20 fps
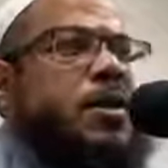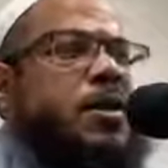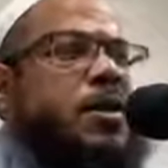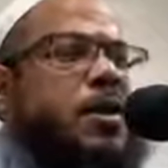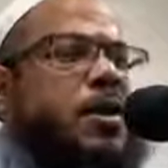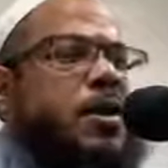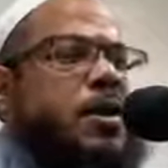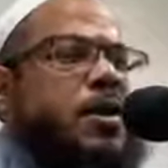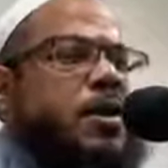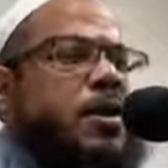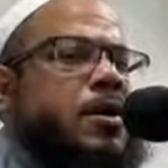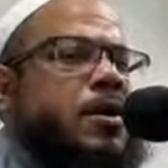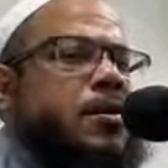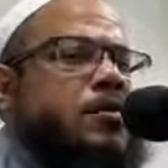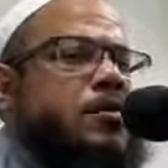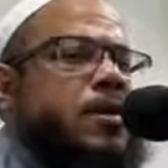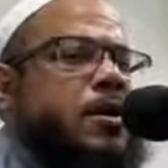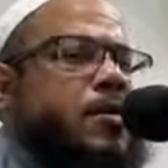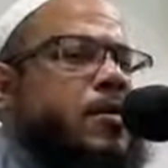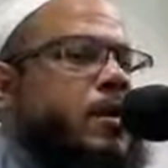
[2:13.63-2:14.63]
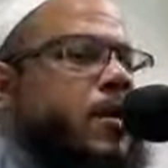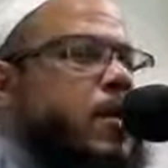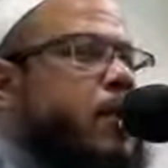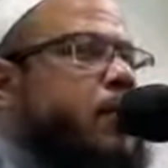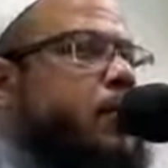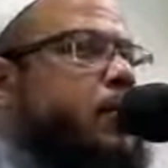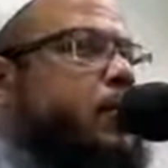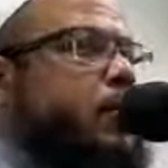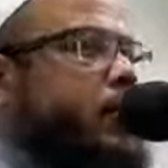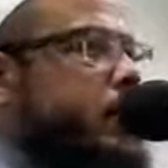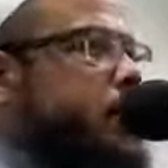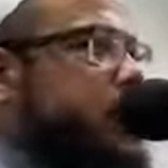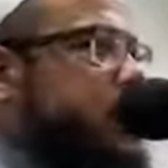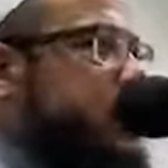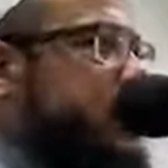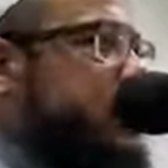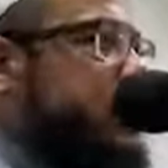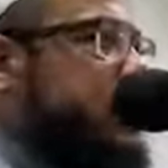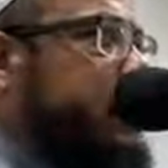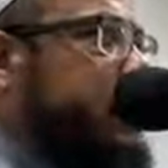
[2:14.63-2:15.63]
uh, maybe a couple of weeks
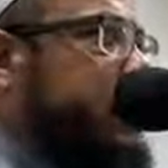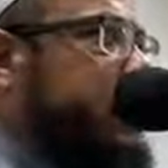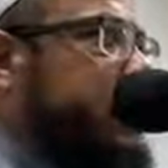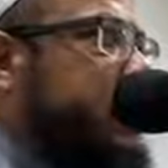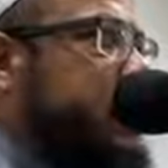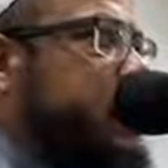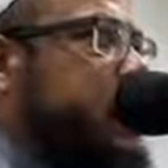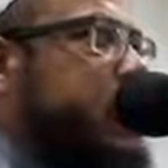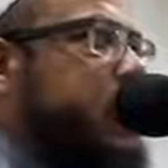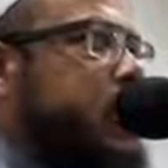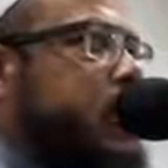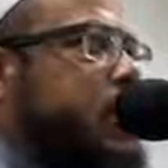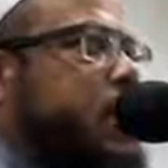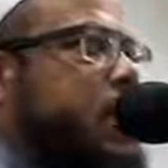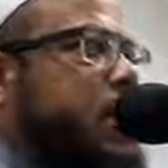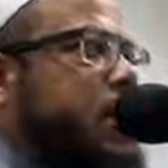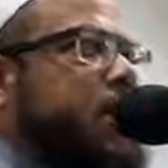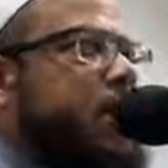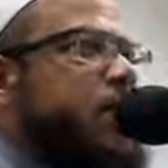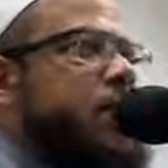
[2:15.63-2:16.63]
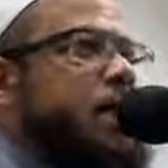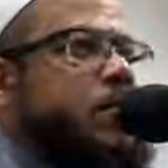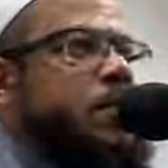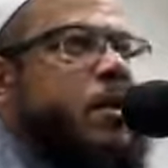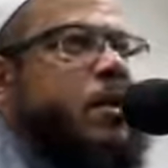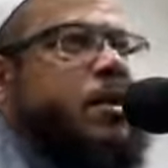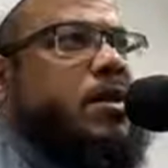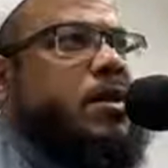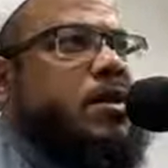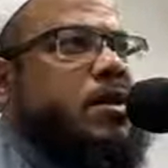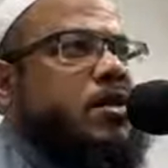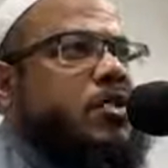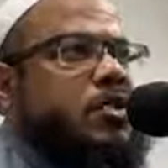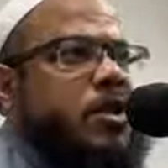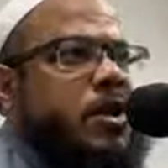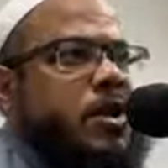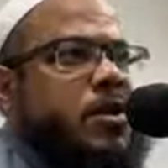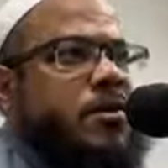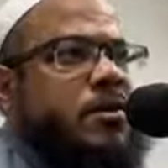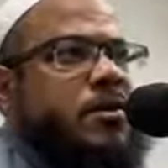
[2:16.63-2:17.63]
ago, uh, and I made an
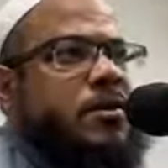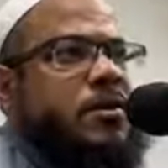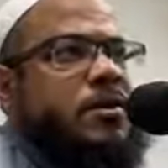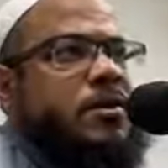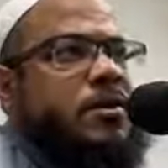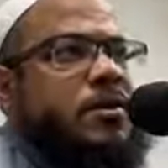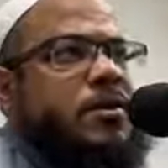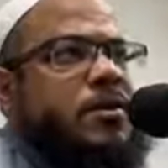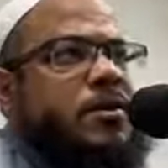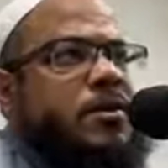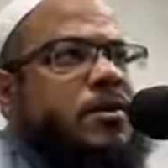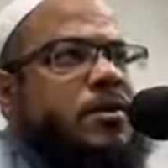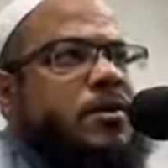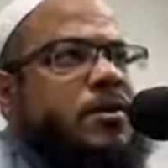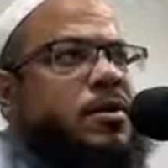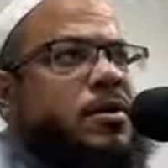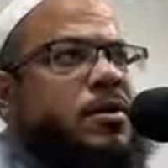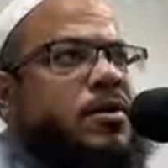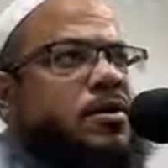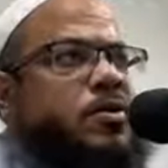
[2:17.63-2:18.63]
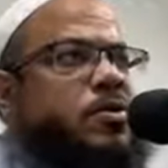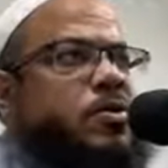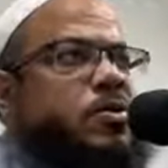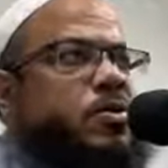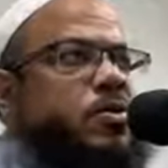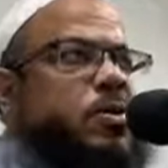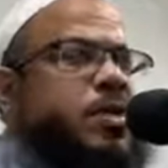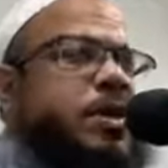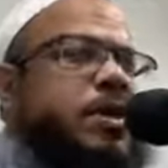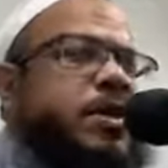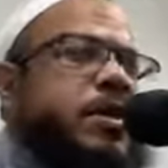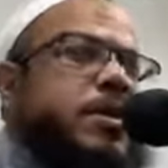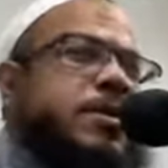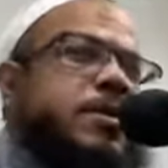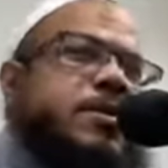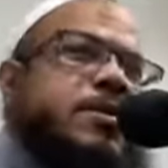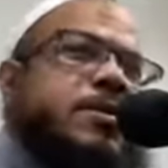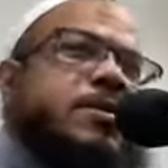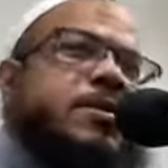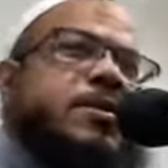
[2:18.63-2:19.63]
ishara to
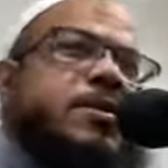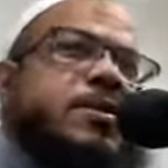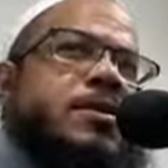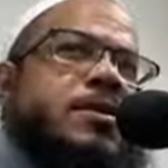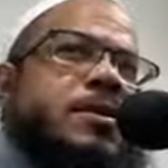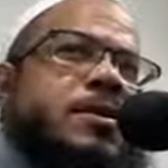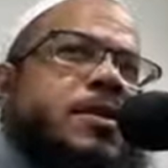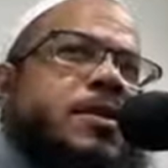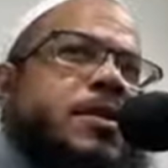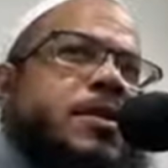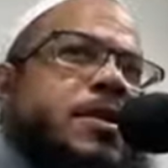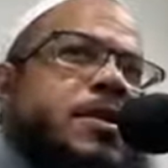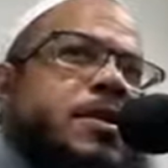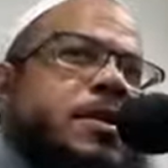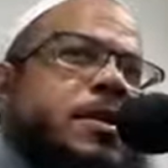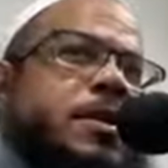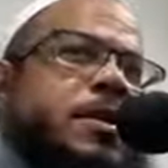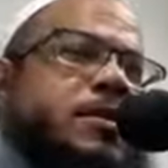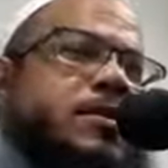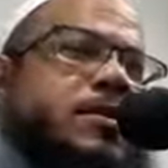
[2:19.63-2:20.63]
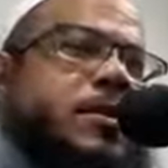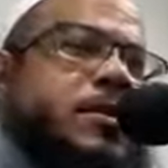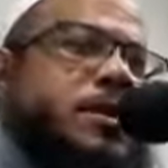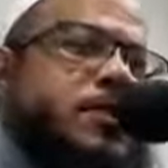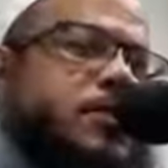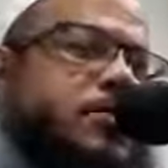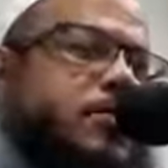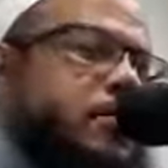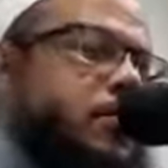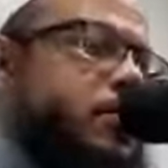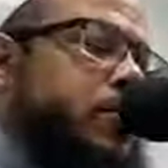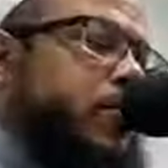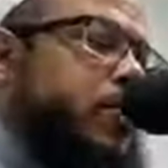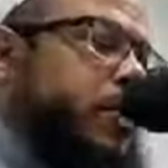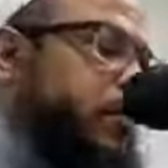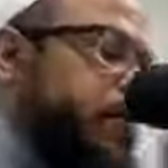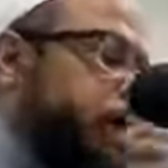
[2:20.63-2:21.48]
his uh, to his story.